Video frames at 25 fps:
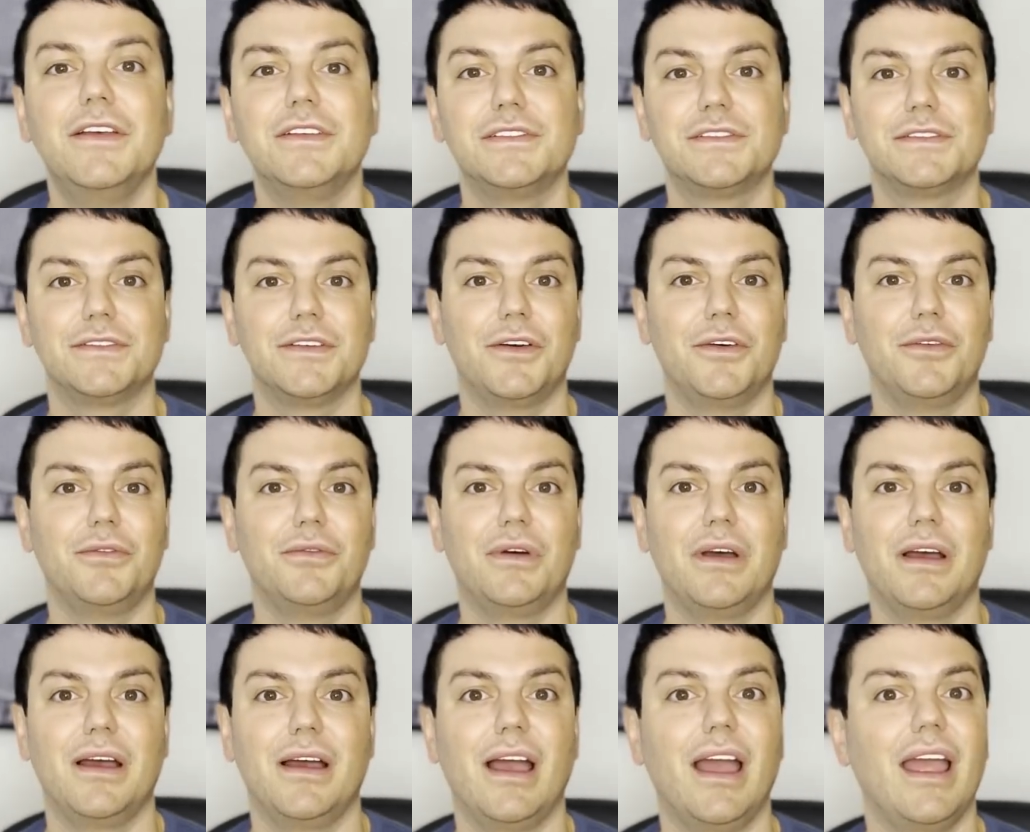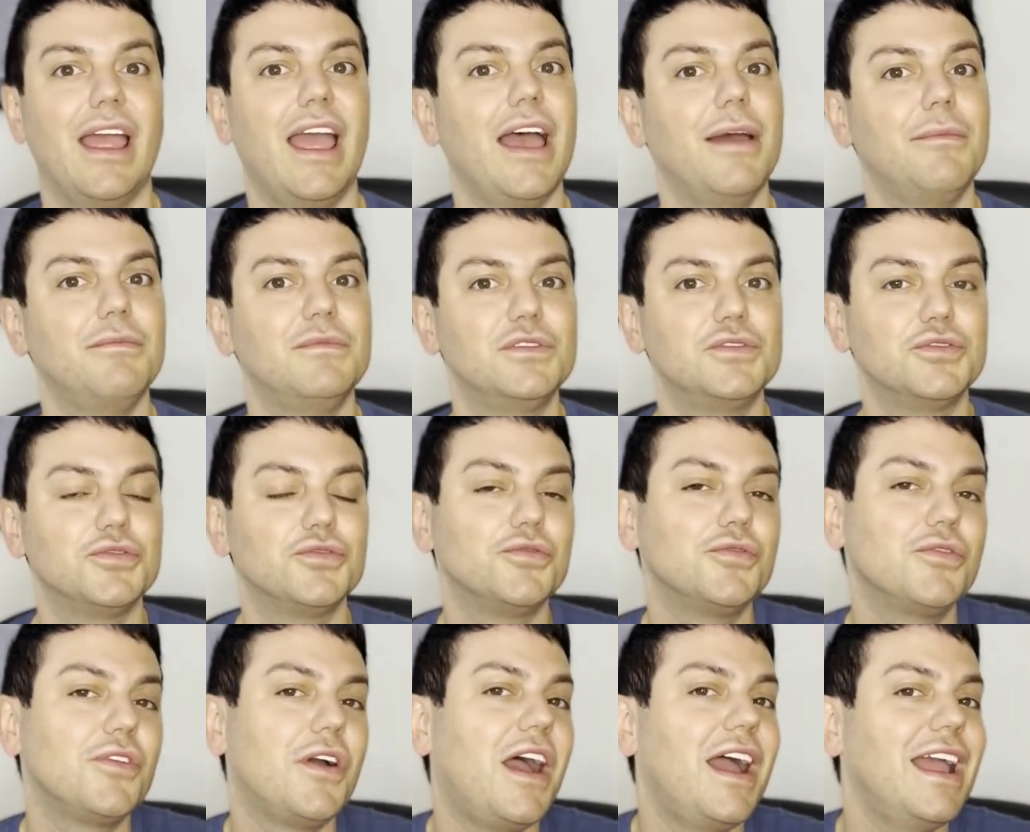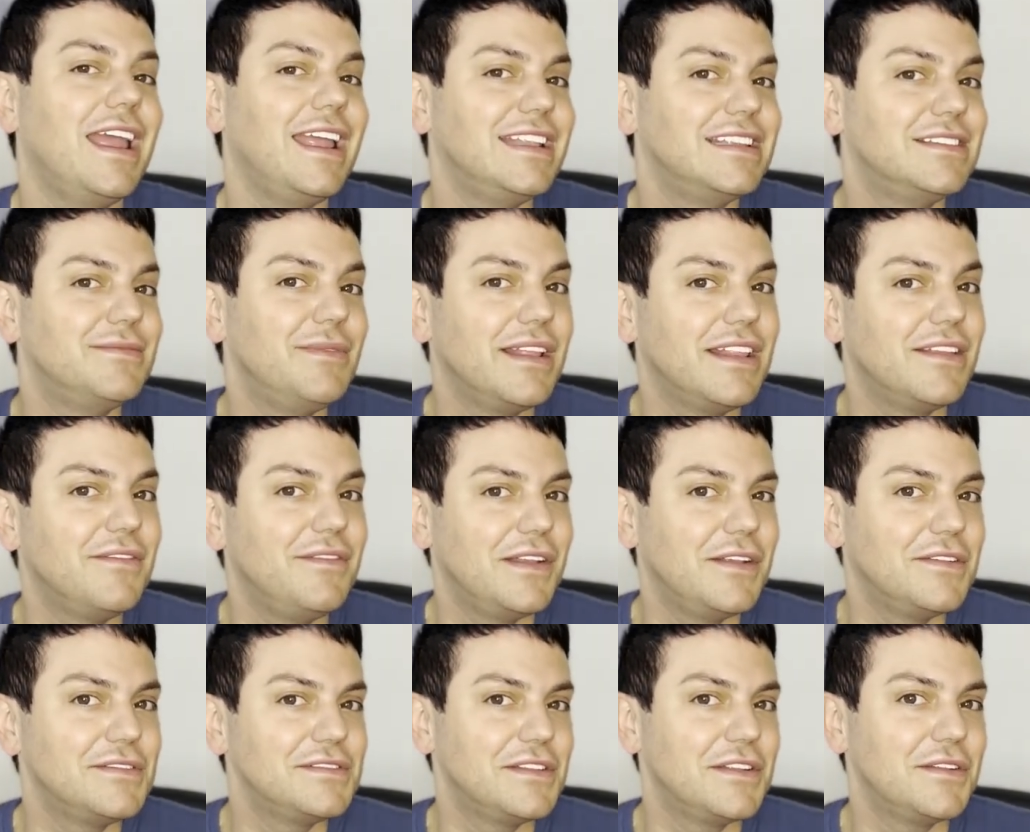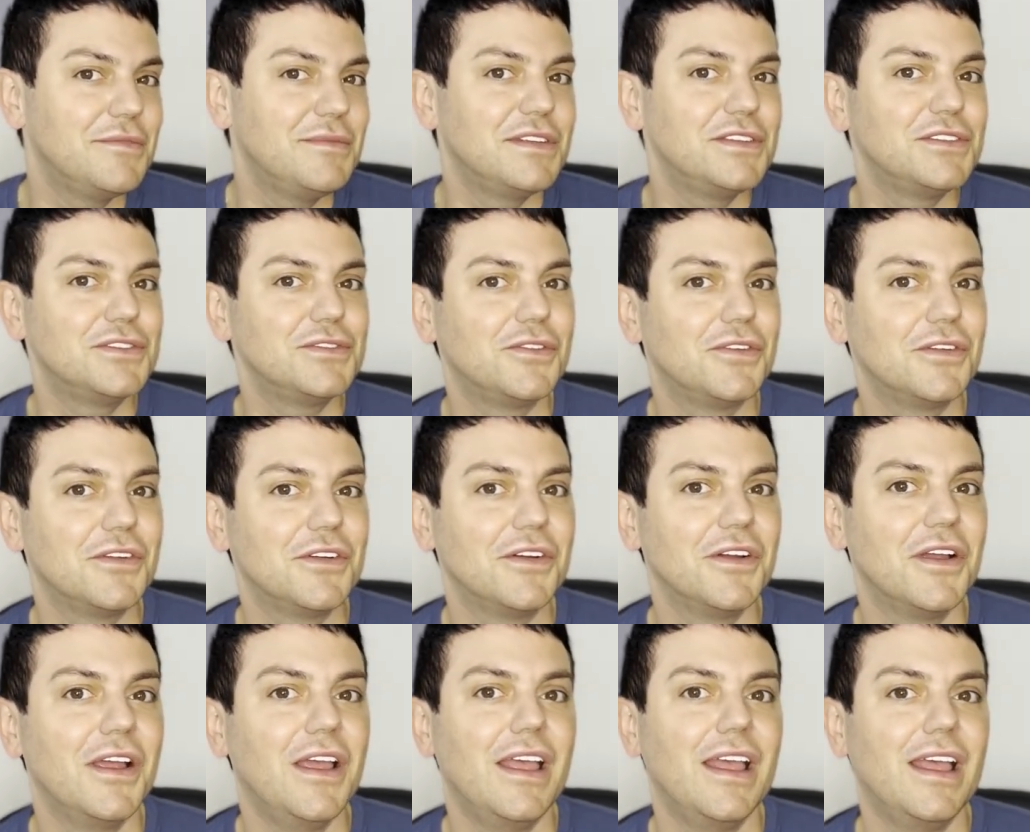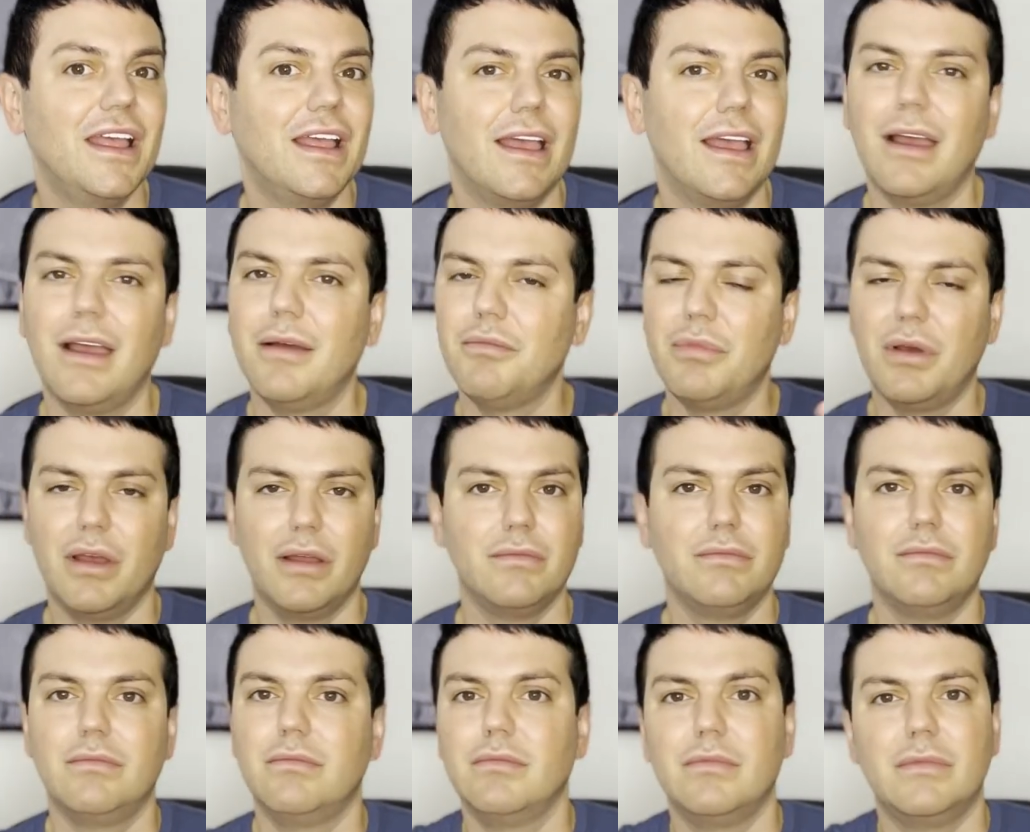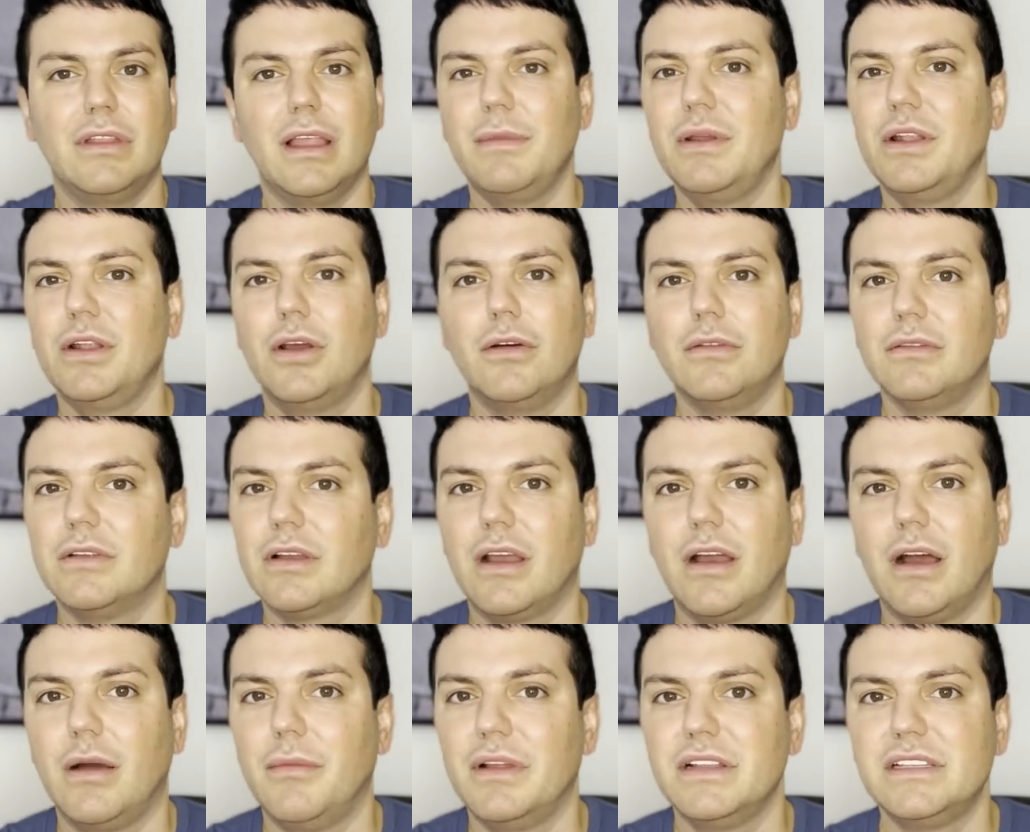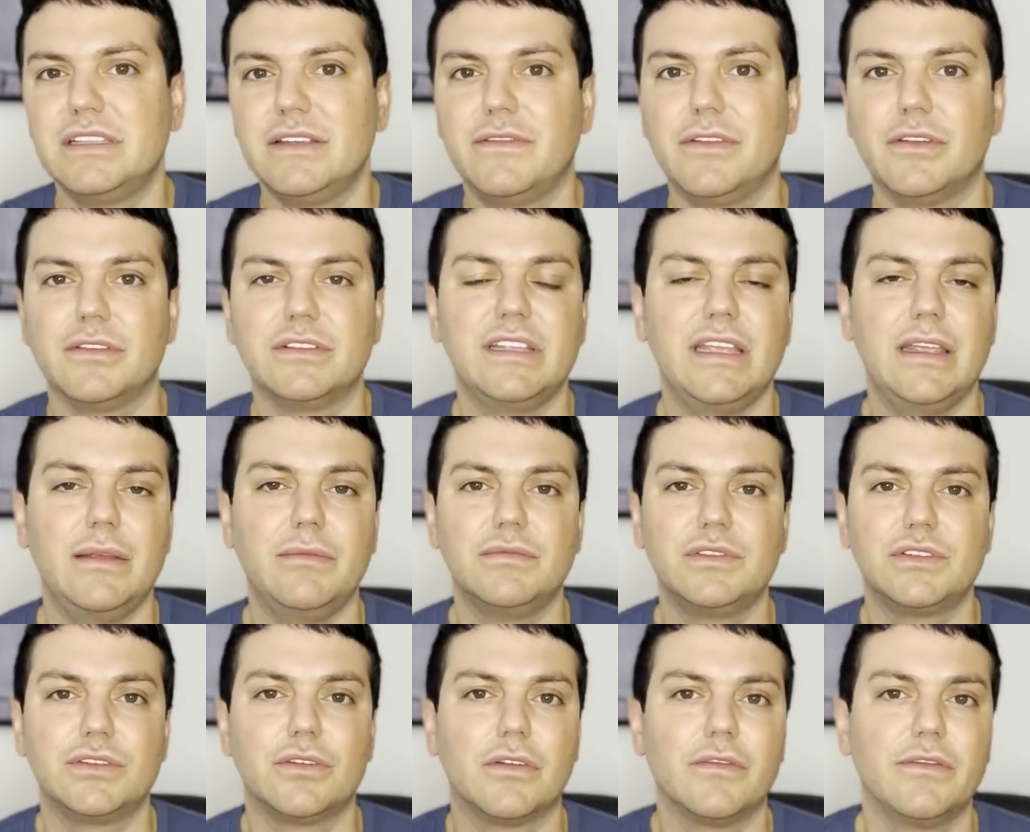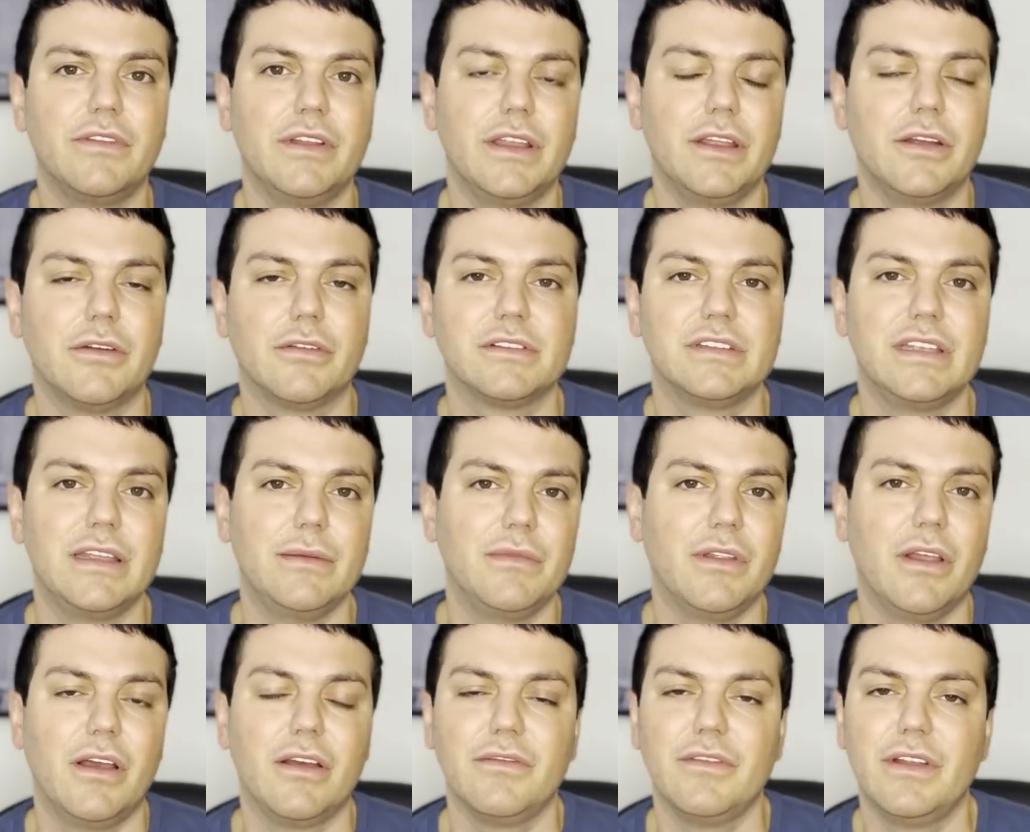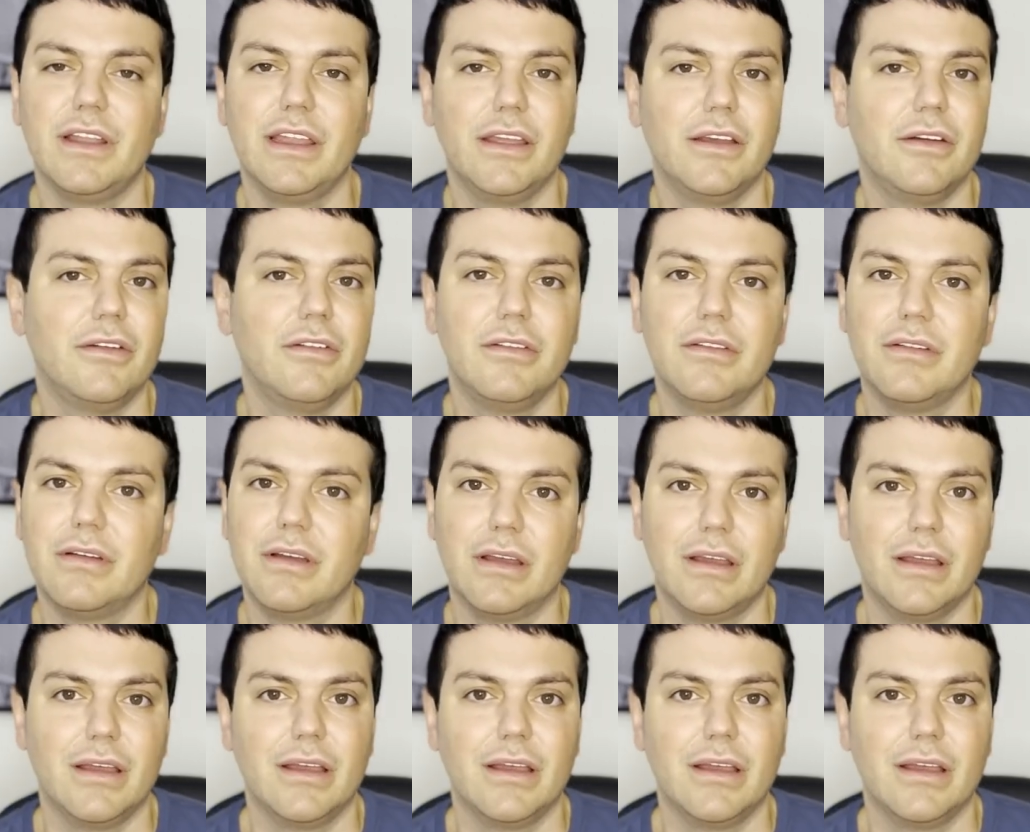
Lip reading: So I am trying to make the videos a little bit shorter, but let me know in the comments if you're team short video or team long video.